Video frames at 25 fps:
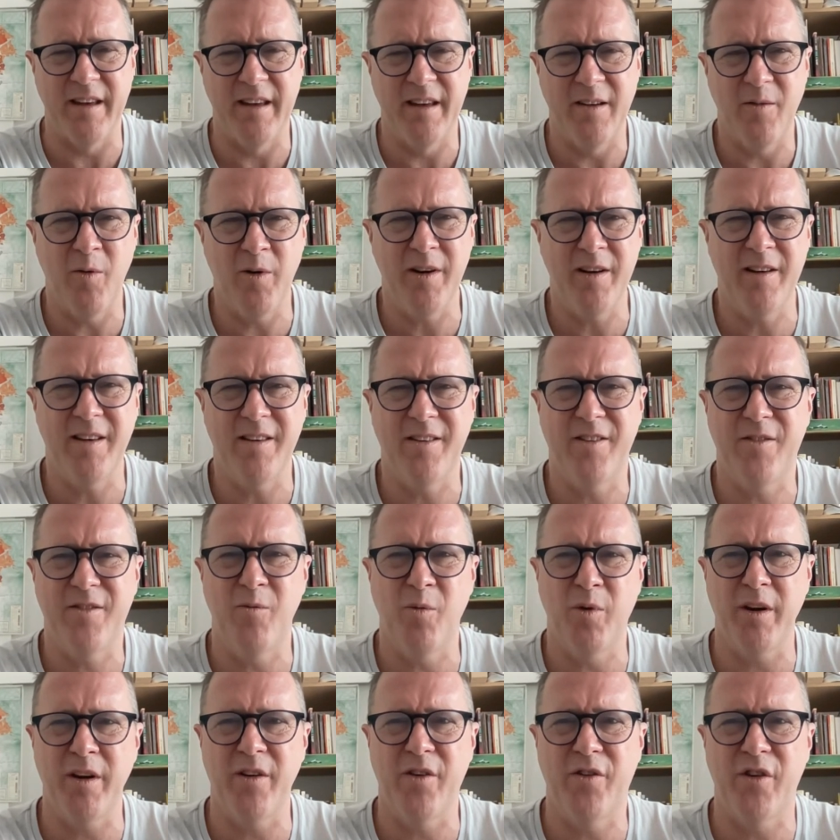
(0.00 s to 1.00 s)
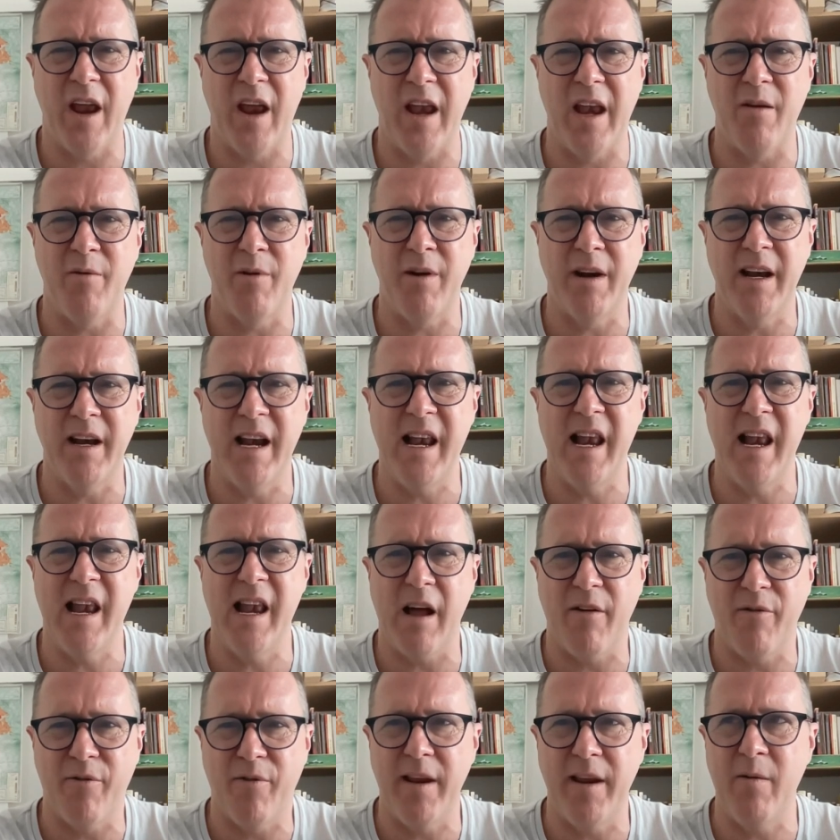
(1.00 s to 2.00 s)
What a genuinely
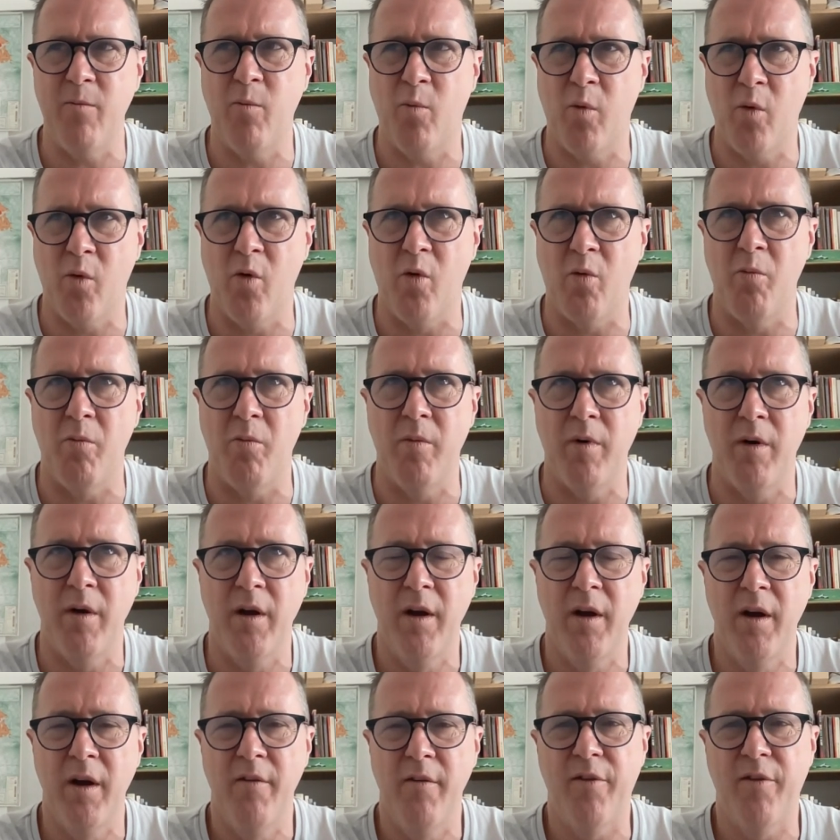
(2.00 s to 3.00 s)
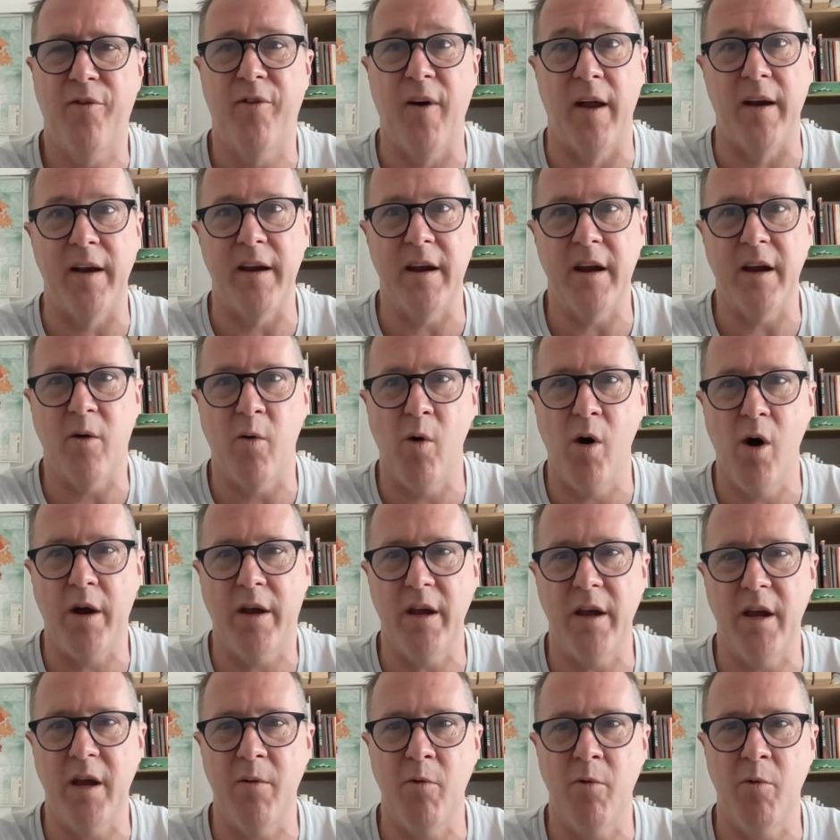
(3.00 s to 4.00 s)
lovely, warm, funny,
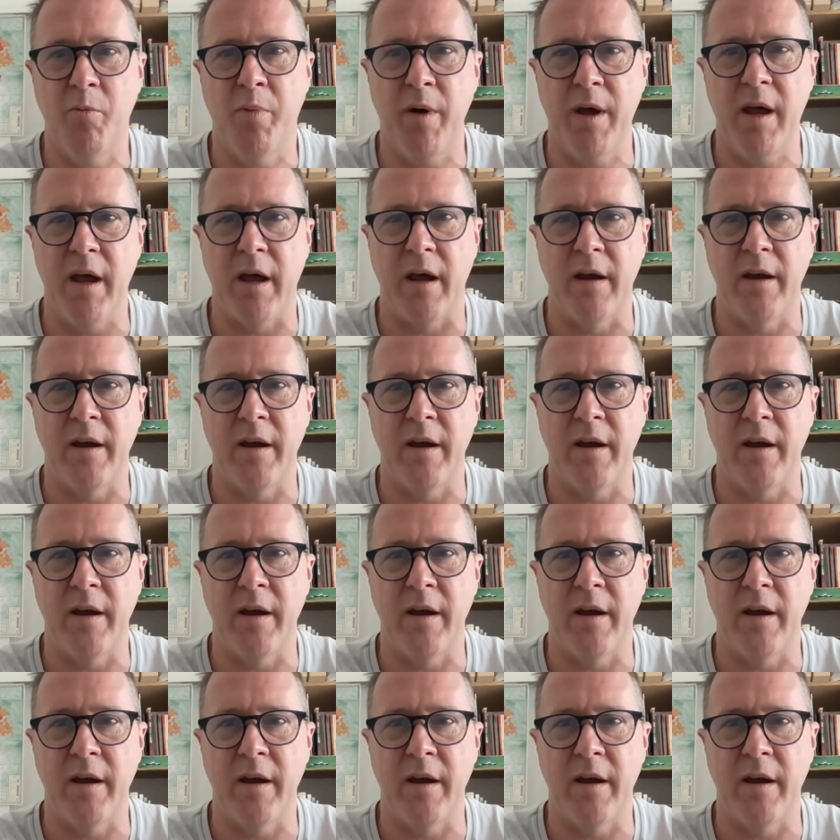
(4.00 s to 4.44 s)
quirky human being.